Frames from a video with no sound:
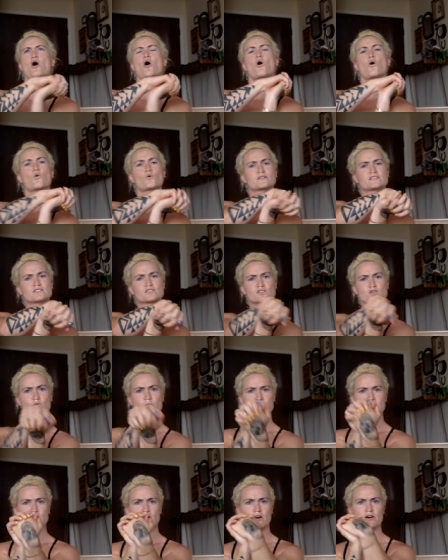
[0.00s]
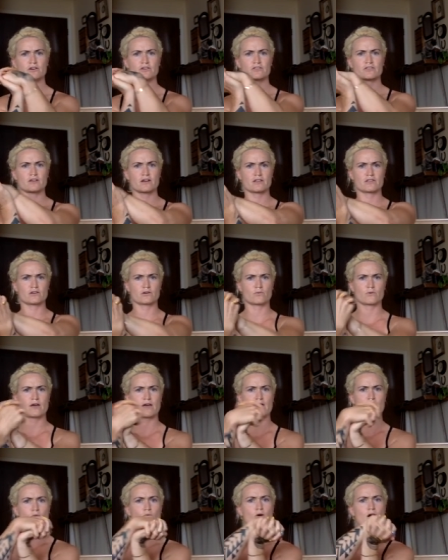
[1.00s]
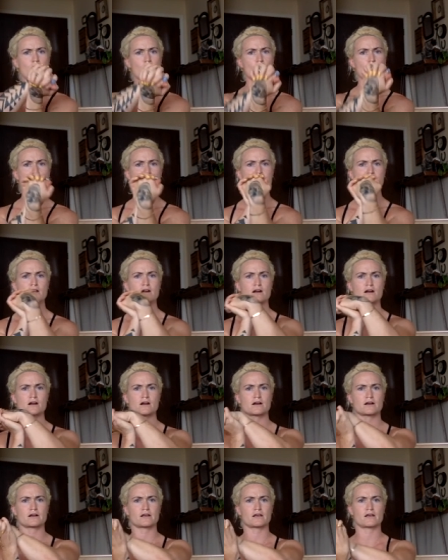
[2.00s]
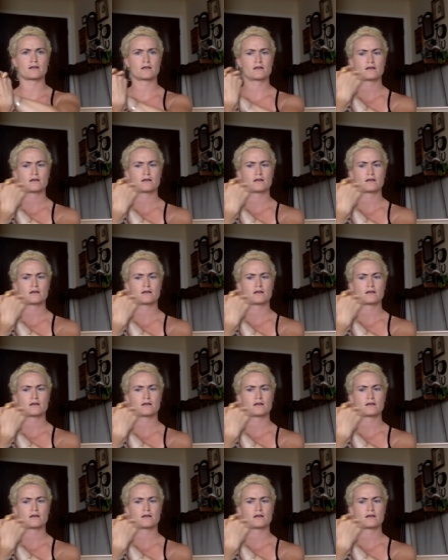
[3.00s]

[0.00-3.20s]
Oh, it's so much harder the other way. Whoa, weird.